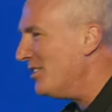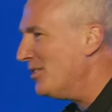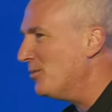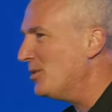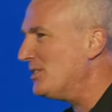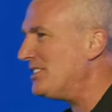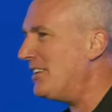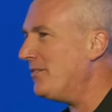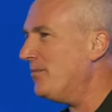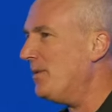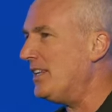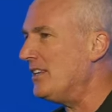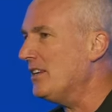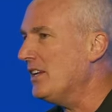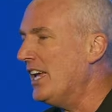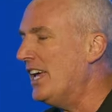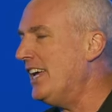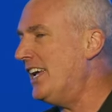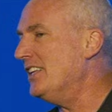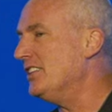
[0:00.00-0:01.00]
What does that mean?
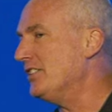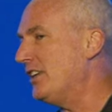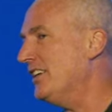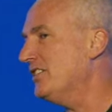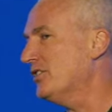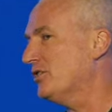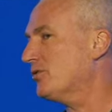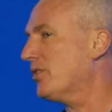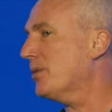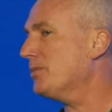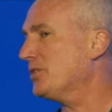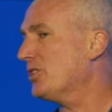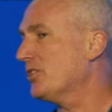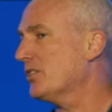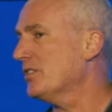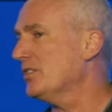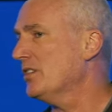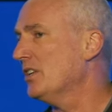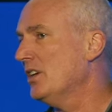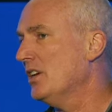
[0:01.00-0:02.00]
In, in the
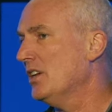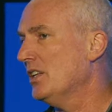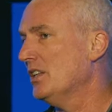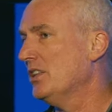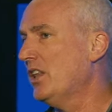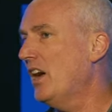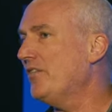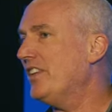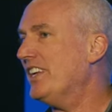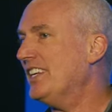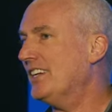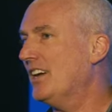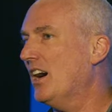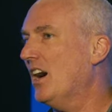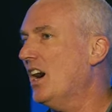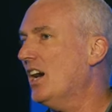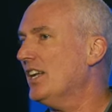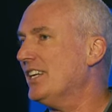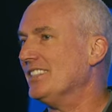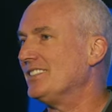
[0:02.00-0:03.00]
scripture, loving
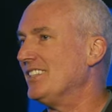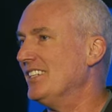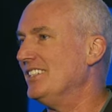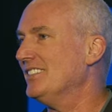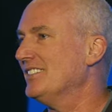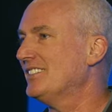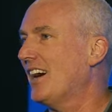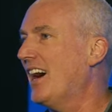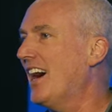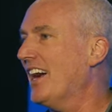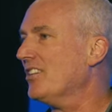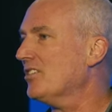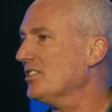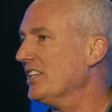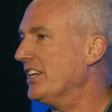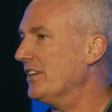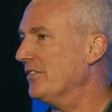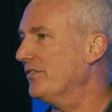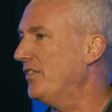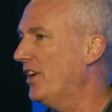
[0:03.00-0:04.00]
God is an
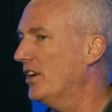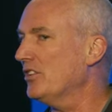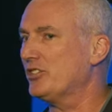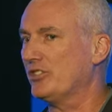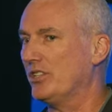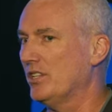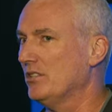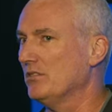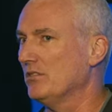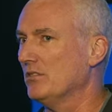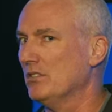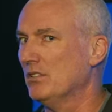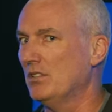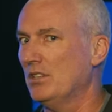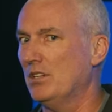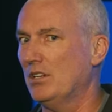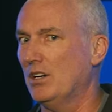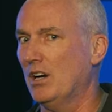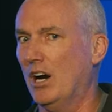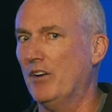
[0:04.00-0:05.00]
entirely a function
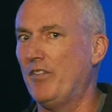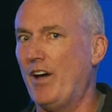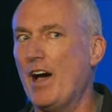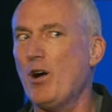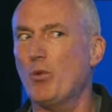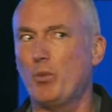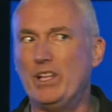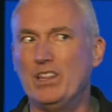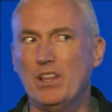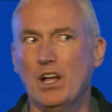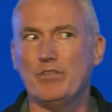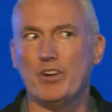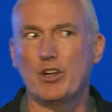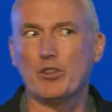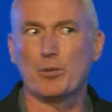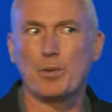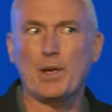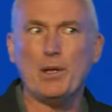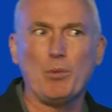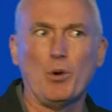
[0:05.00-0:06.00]
of how we love
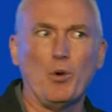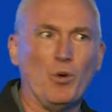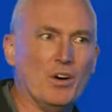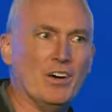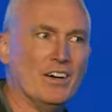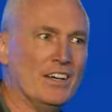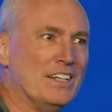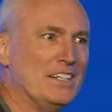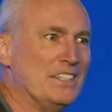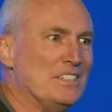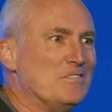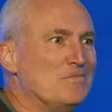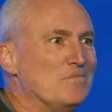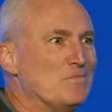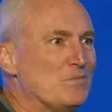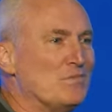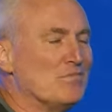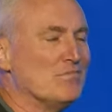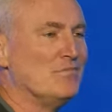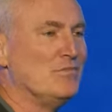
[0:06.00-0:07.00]
other people.
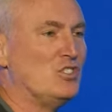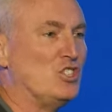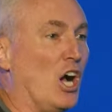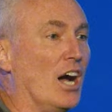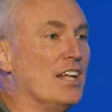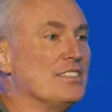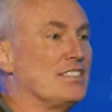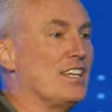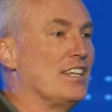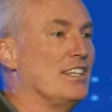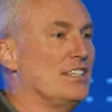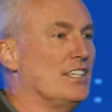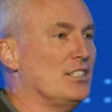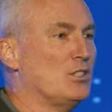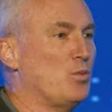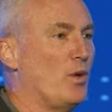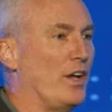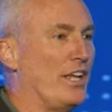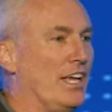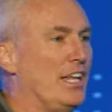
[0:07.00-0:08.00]
John said it
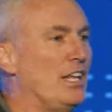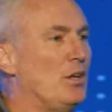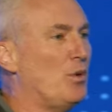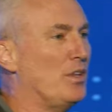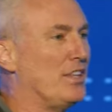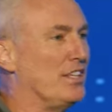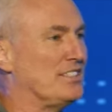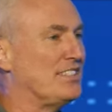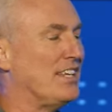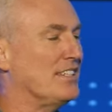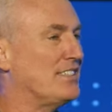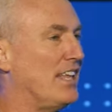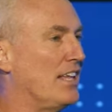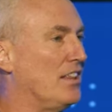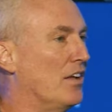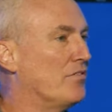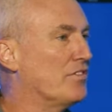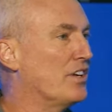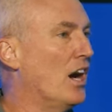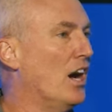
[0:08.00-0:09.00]
this way anyone that says they
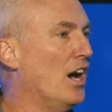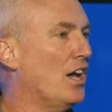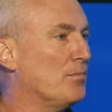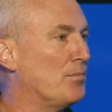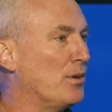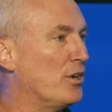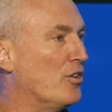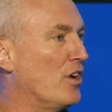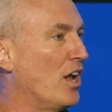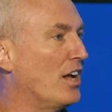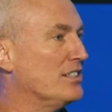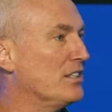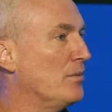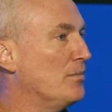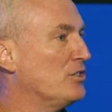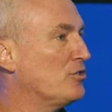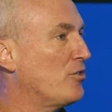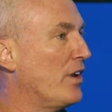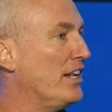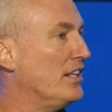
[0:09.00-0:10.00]
love God but are not
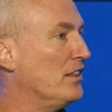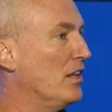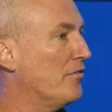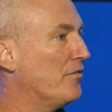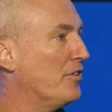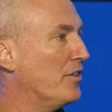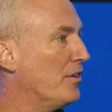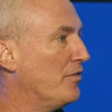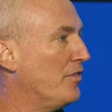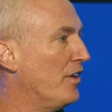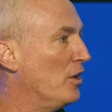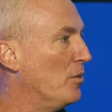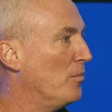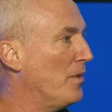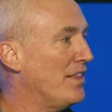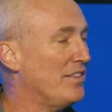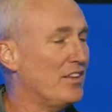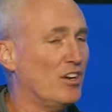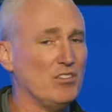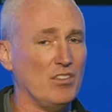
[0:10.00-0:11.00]
demonstrating love for their fellow
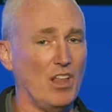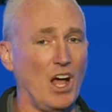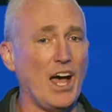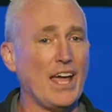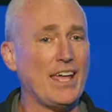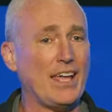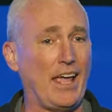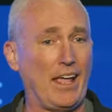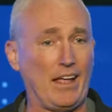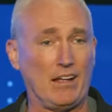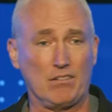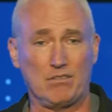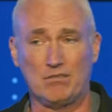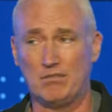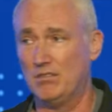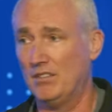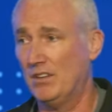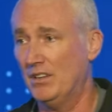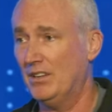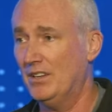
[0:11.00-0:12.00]
man, they're lying.
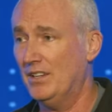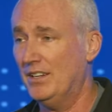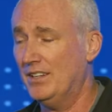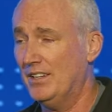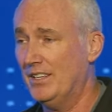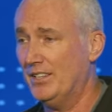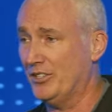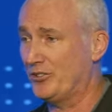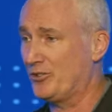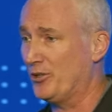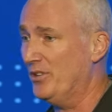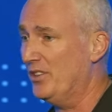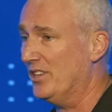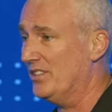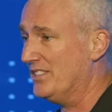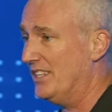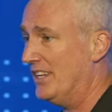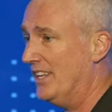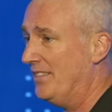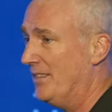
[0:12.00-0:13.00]
And the truth
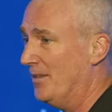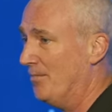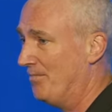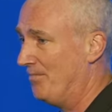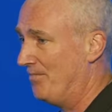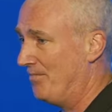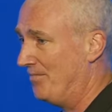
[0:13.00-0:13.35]
isn't in them.